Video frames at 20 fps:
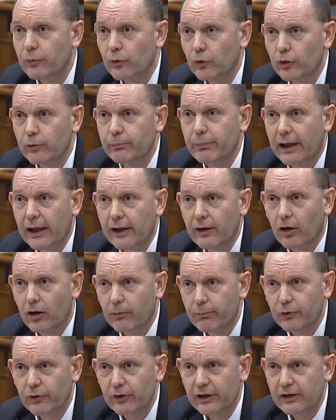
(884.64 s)
broadband
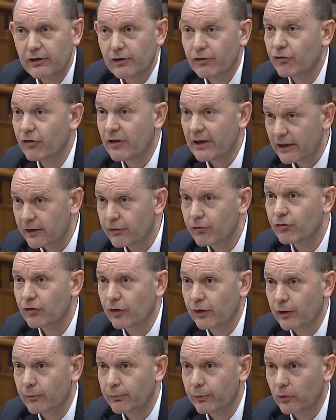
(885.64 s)
operators in
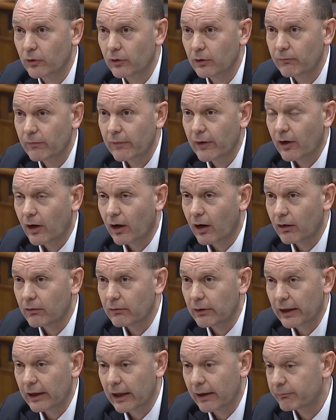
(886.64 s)
Singapore
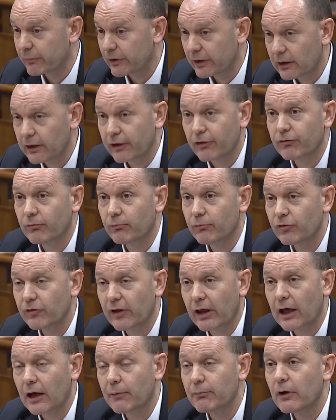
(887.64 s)
particularly
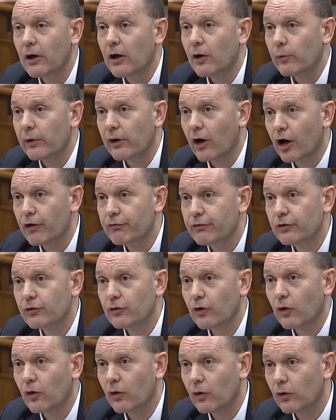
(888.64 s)
Starhub, we offer
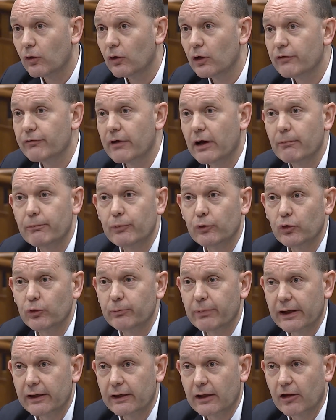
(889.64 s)
to all of our
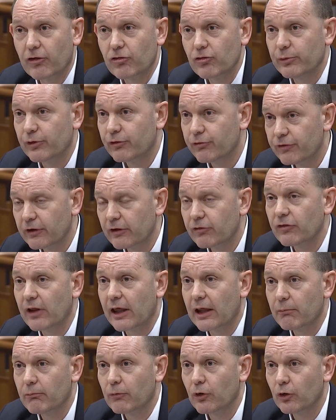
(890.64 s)
broadband customers, fixed
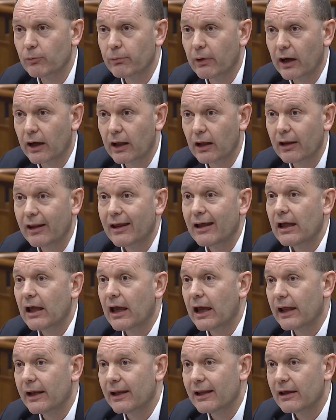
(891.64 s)
and mobile,
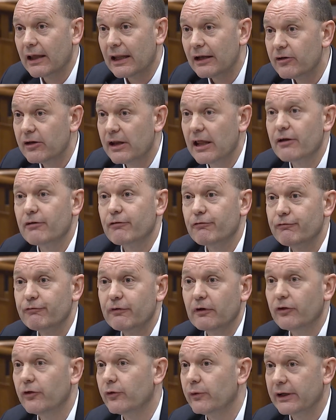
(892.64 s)
an internet
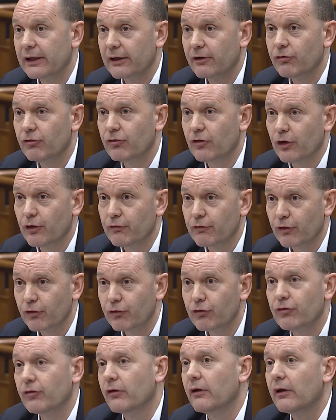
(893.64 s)
filtering
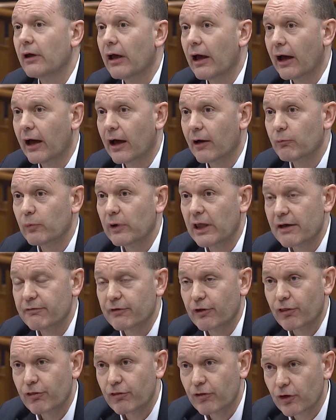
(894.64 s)
service. We have
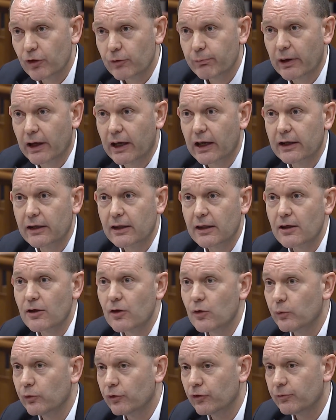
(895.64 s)
a third party
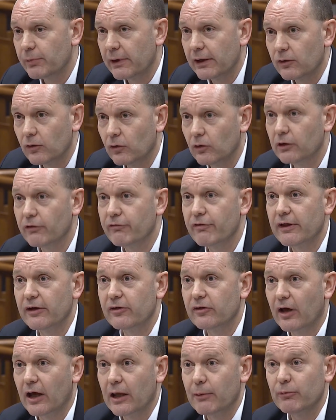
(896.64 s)
who will spend all of their
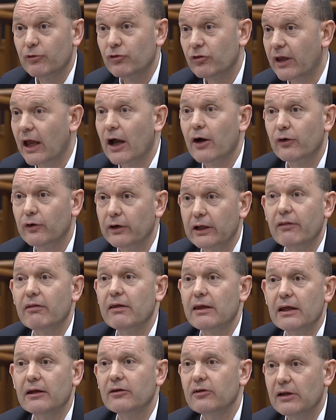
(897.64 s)
time scouring
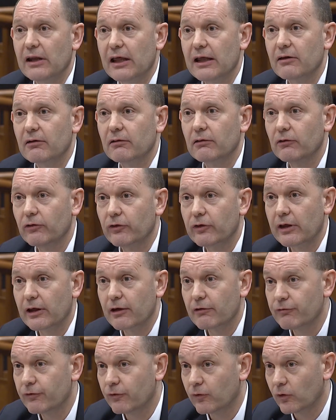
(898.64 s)
the internet
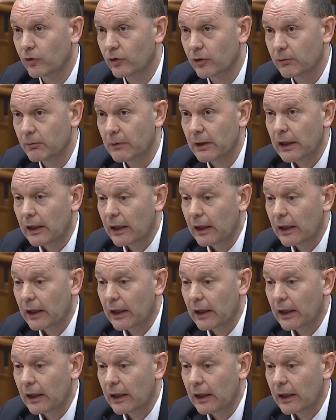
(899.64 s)
looking for